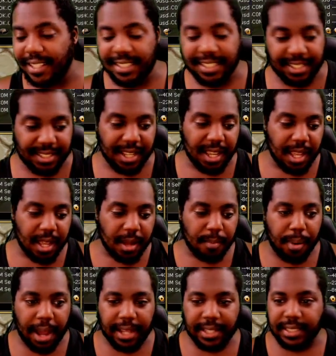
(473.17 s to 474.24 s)
Just
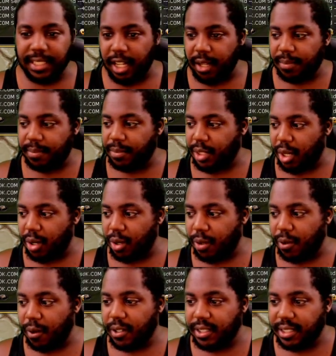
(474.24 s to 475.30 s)
buy some,
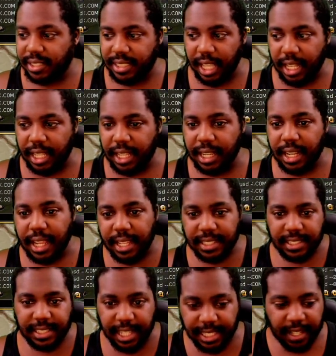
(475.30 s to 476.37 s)
go sell it,
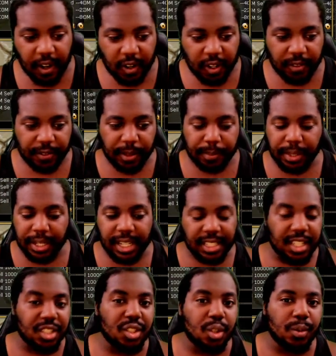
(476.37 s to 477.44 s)
take all of it, because
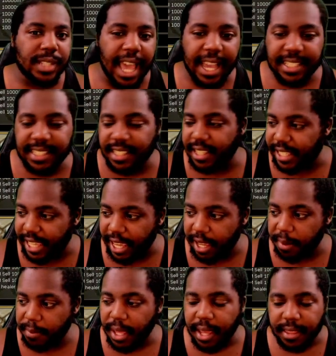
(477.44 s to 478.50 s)
there's no tax in the
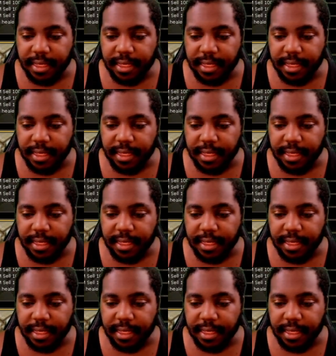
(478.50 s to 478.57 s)
game.